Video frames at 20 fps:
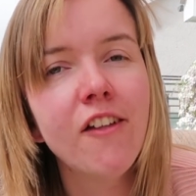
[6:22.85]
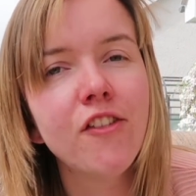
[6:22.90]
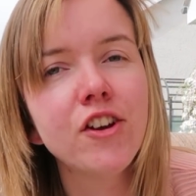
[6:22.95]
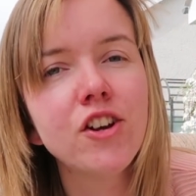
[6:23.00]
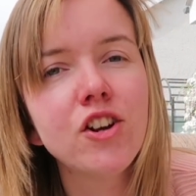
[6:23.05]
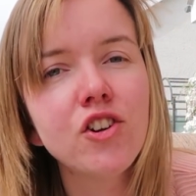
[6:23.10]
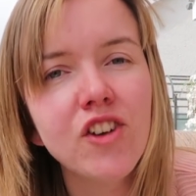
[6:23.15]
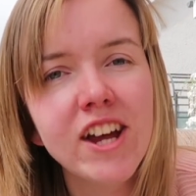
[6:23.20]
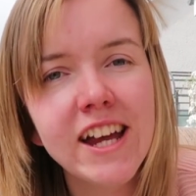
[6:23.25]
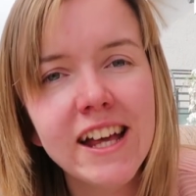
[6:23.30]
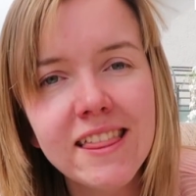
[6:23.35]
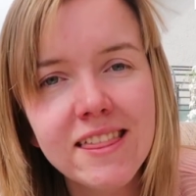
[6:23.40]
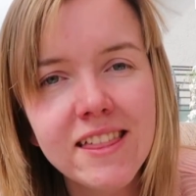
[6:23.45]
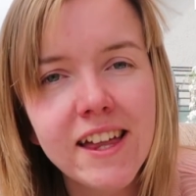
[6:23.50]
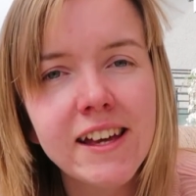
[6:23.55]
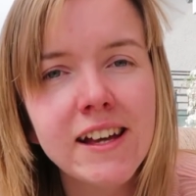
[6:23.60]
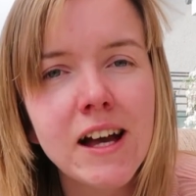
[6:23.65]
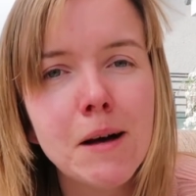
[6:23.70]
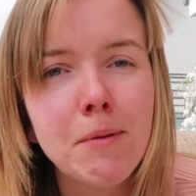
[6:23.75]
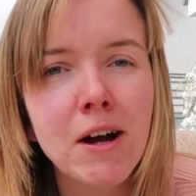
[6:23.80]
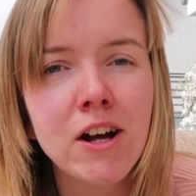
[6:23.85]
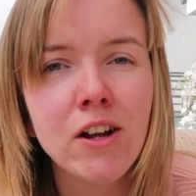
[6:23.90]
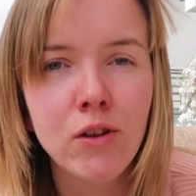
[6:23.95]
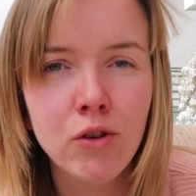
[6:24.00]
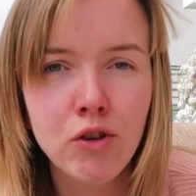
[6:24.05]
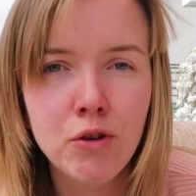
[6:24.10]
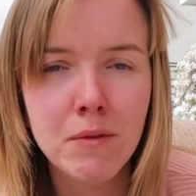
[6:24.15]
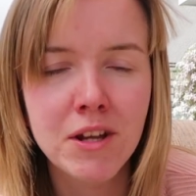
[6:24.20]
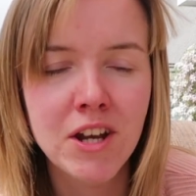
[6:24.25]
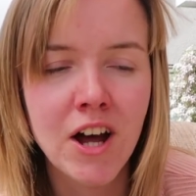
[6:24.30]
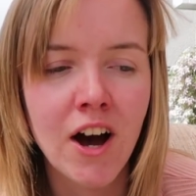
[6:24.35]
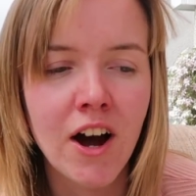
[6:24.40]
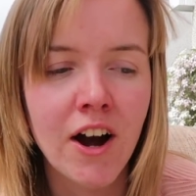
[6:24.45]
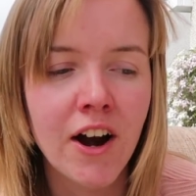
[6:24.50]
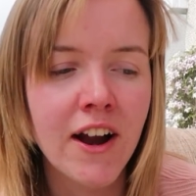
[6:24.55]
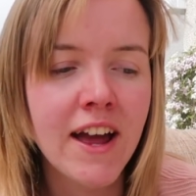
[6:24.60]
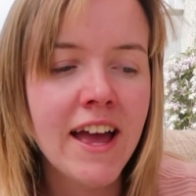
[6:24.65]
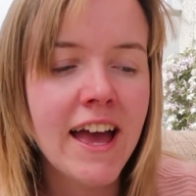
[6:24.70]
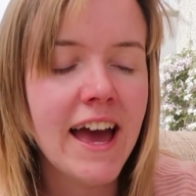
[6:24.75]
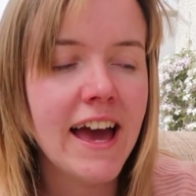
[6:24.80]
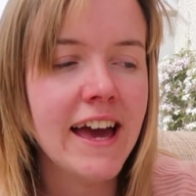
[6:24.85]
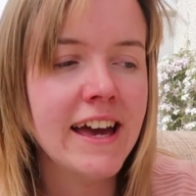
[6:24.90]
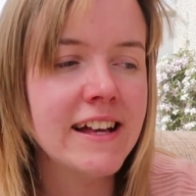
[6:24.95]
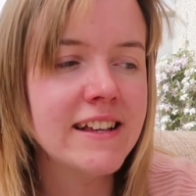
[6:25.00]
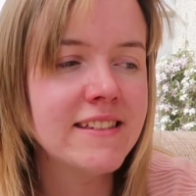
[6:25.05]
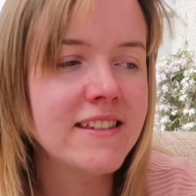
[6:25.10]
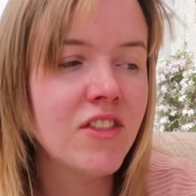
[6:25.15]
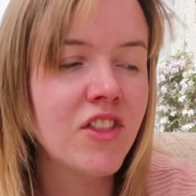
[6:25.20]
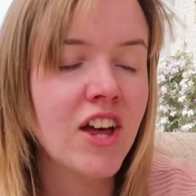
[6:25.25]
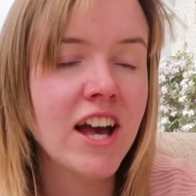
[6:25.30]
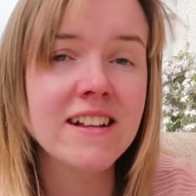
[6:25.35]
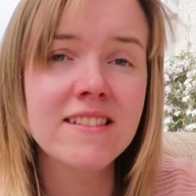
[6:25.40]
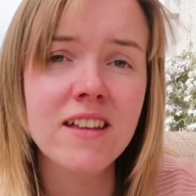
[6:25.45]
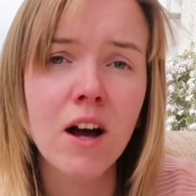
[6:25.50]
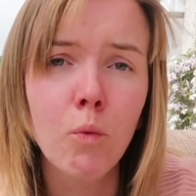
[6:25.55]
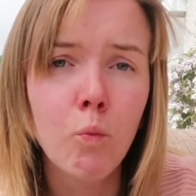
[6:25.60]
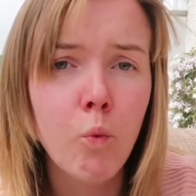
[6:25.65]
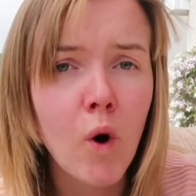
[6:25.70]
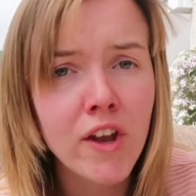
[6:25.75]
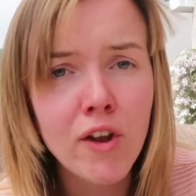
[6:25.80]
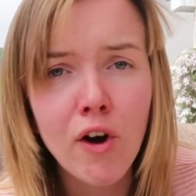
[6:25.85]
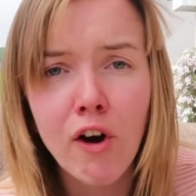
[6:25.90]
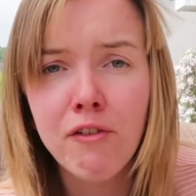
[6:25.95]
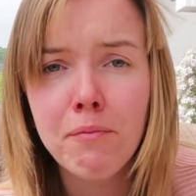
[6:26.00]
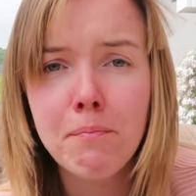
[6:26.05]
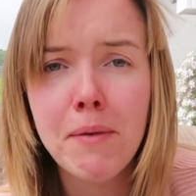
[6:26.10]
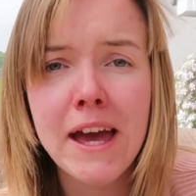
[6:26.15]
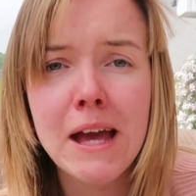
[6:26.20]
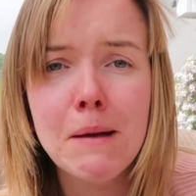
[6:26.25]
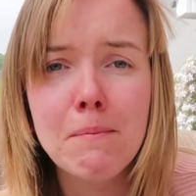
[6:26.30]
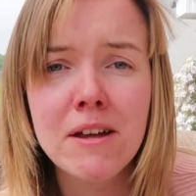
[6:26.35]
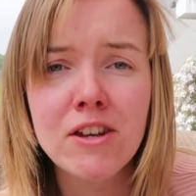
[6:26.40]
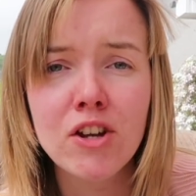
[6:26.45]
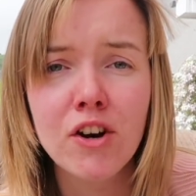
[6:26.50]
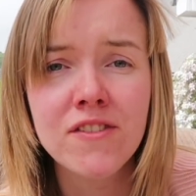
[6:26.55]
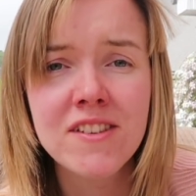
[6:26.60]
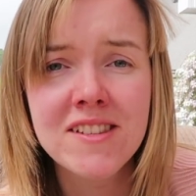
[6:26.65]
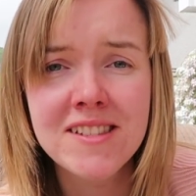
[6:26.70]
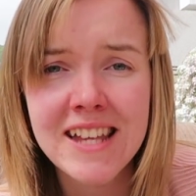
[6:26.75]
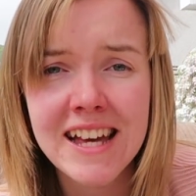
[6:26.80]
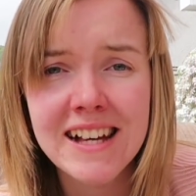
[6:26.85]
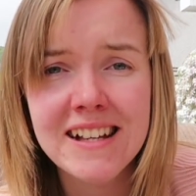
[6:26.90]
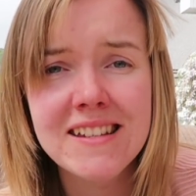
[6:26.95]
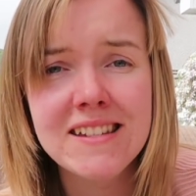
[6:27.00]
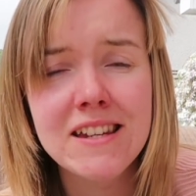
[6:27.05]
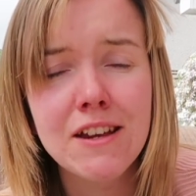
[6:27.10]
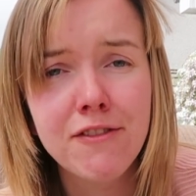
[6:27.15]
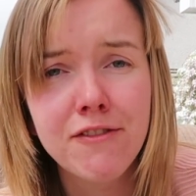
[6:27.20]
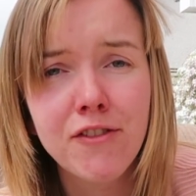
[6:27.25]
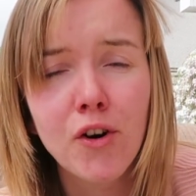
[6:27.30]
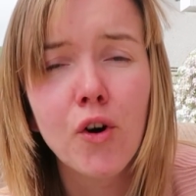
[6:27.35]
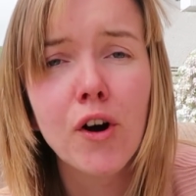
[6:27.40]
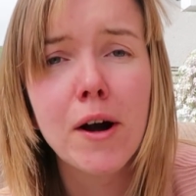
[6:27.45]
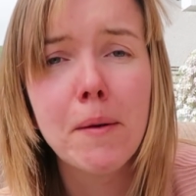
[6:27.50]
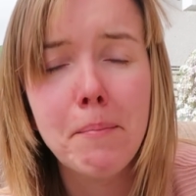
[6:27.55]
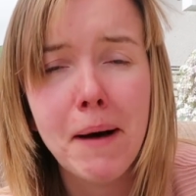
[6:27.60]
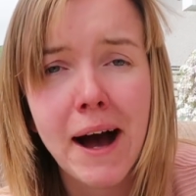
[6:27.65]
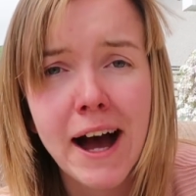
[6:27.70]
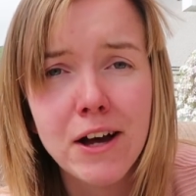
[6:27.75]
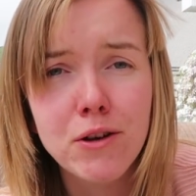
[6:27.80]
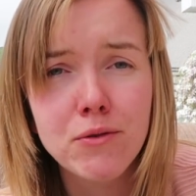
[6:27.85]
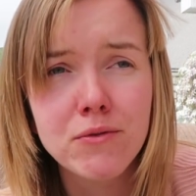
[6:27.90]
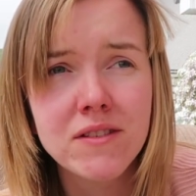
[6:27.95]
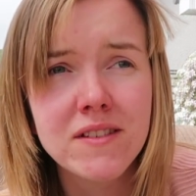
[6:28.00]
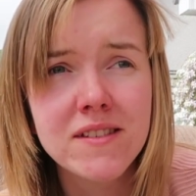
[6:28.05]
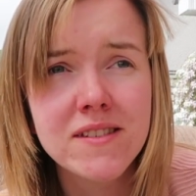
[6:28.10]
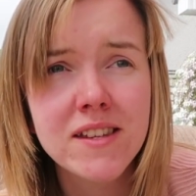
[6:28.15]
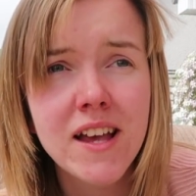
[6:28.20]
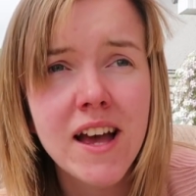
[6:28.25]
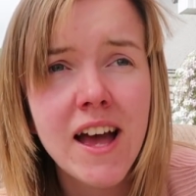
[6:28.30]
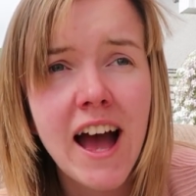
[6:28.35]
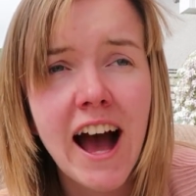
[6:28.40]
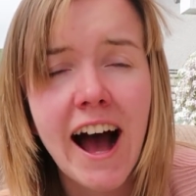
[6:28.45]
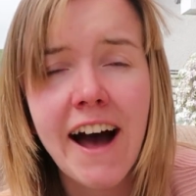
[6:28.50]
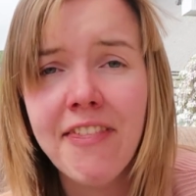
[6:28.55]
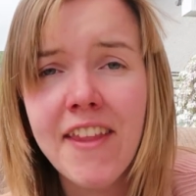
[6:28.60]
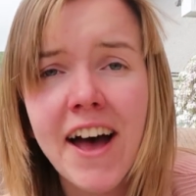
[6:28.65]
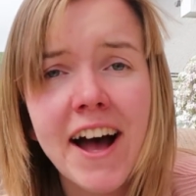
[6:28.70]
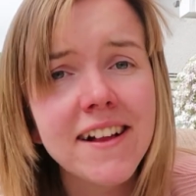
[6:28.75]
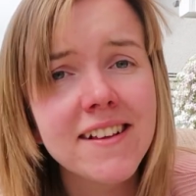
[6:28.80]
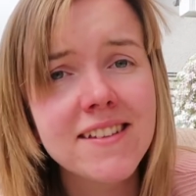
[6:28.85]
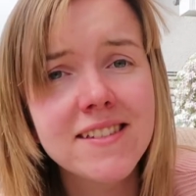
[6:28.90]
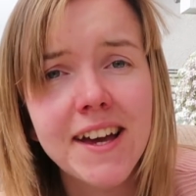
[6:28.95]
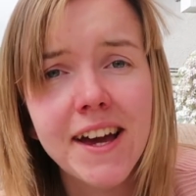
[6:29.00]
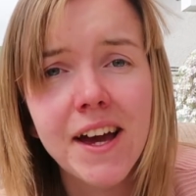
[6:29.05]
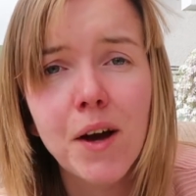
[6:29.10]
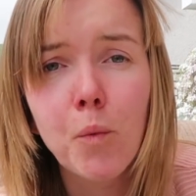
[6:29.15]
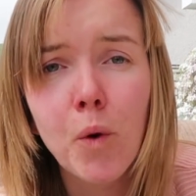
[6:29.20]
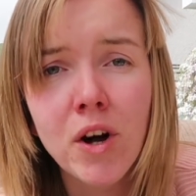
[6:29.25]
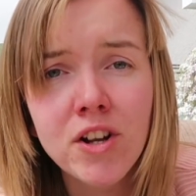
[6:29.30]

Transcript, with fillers: the great thing about Luminar is that it's a one-off payment of £64 and that's it.